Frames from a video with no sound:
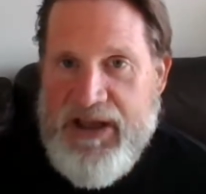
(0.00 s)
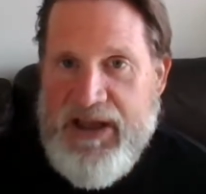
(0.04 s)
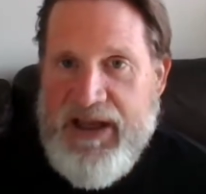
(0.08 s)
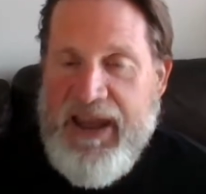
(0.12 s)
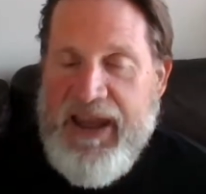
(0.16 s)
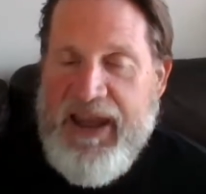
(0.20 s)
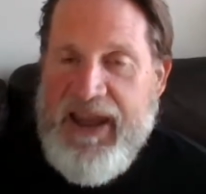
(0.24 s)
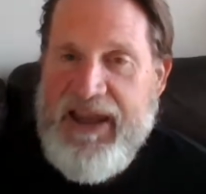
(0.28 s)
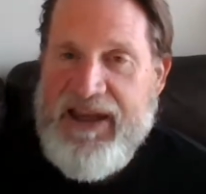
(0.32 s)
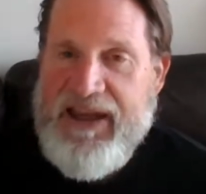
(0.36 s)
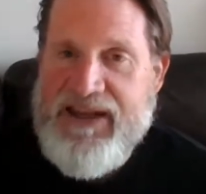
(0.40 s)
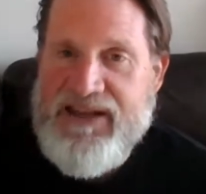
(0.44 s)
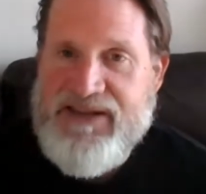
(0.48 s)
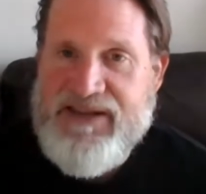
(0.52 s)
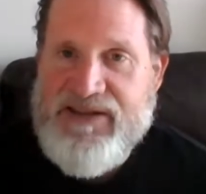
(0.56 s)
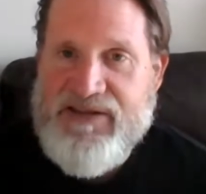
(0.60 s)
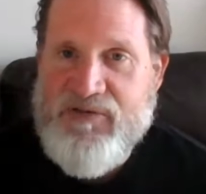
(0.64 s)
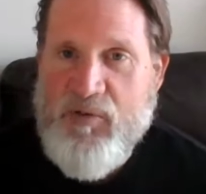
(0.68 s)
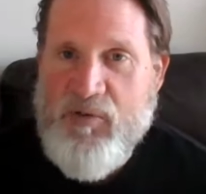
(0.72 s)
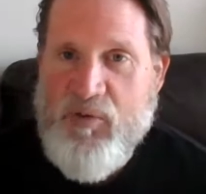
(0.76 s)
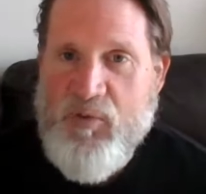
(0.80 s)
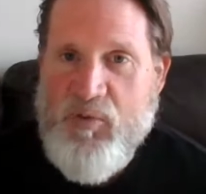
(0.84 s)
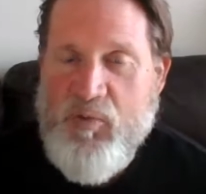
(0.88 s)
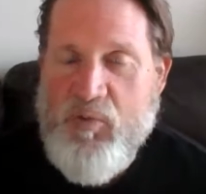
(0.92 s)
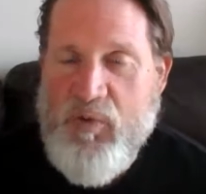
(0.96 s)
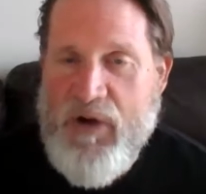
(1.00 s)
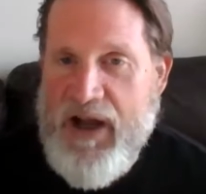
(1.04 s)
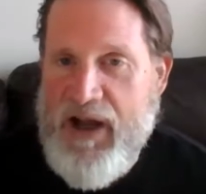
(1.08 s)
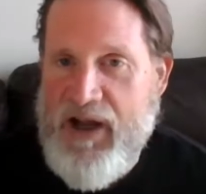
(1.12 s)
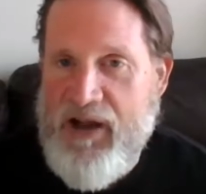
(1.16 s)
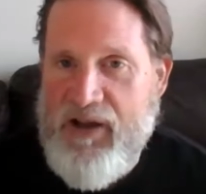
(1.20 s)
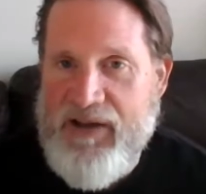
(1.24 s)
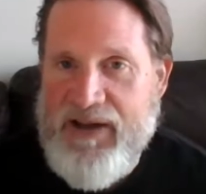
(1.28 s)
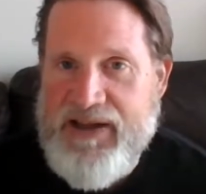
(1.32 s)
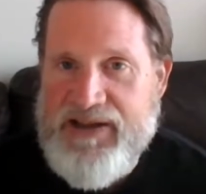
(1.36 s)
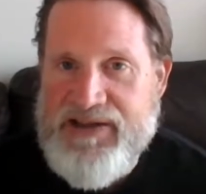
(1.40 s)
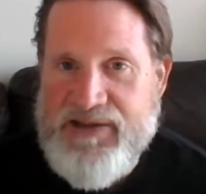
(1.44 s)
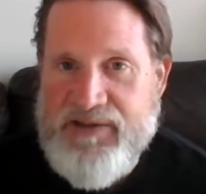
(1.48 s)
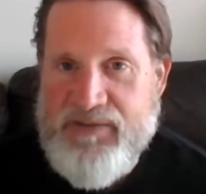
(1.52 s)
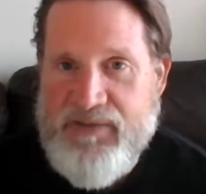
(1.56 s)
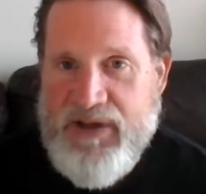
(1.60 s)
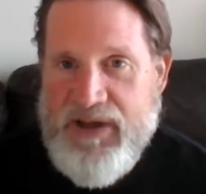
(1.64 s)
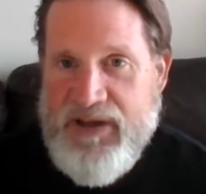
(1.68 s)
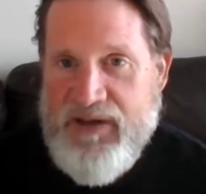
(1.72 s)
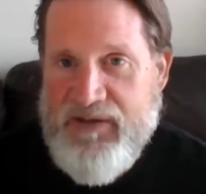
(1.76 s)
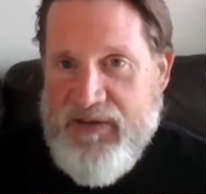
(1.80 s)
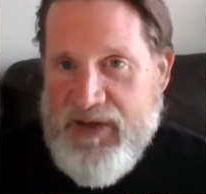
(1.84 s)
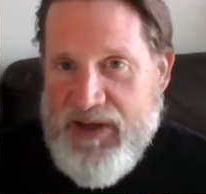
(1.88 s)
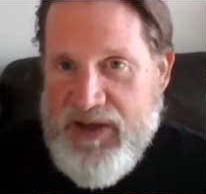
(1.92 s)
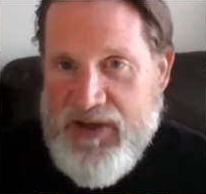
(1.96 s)
as well as in
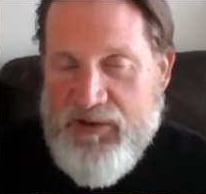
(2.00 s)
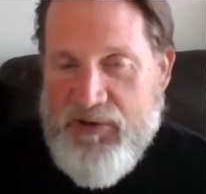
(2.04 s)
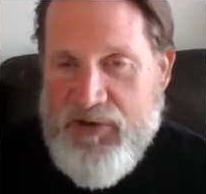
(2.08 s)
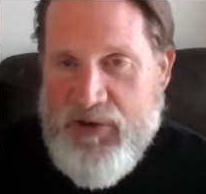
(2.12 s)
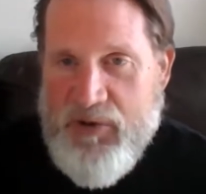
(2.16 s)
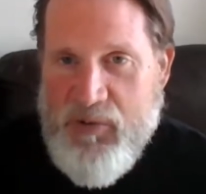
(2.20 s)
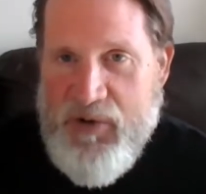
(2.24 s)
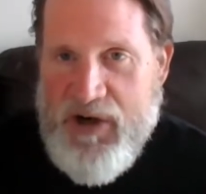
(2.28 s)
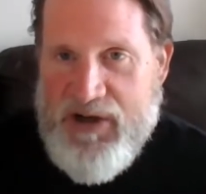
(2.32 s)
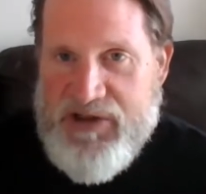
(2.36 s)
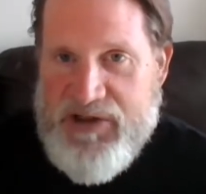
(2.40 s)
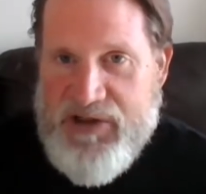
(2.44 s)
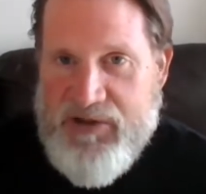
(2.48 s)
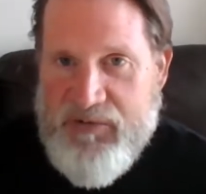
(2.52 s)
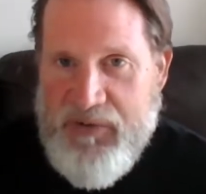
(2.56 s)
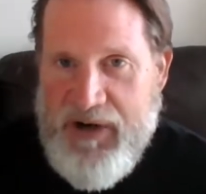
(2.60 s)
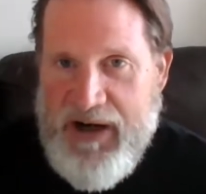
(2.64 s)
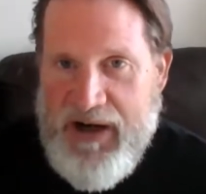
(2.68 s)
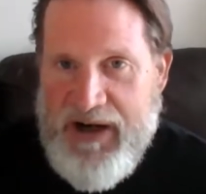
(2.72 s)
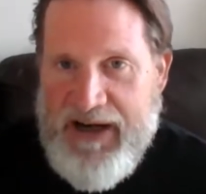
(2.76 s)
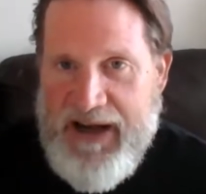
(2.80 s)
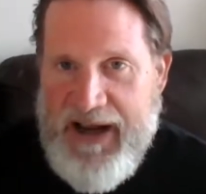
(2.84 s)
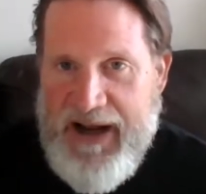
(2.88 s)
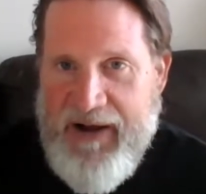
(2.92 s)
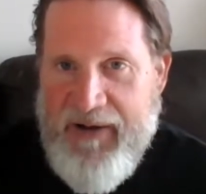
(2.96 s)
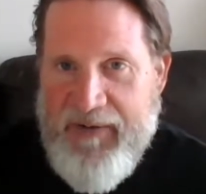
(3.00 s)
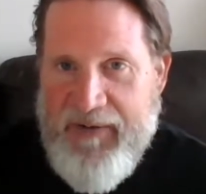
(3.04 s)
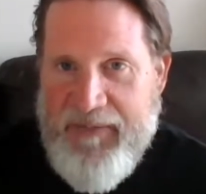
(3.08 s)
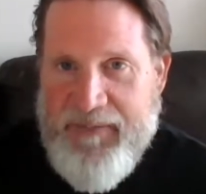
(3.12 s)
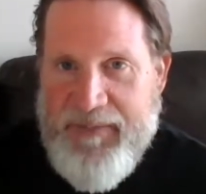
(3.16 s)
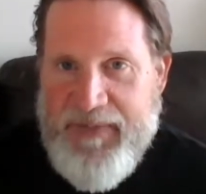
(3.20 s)
the video you're watching right now.